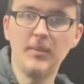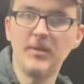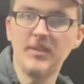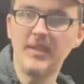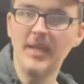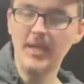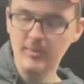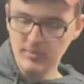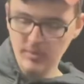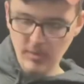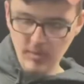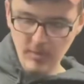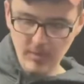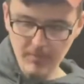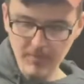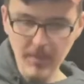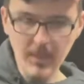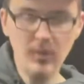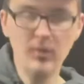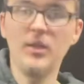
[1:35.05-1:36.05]
But that's really
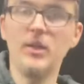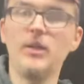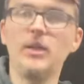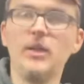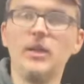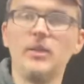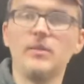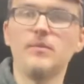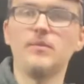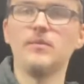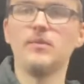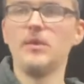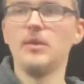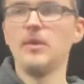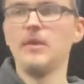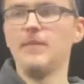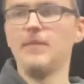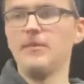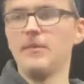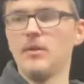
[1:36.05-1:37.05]
about it. And
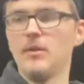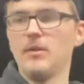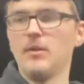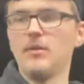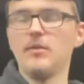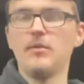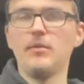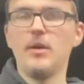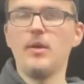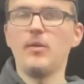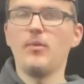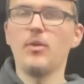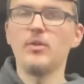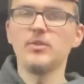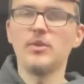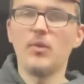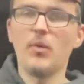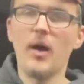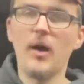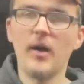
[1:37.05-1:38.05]
and
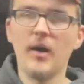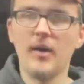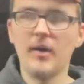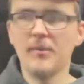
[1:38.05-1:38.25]
once in a while,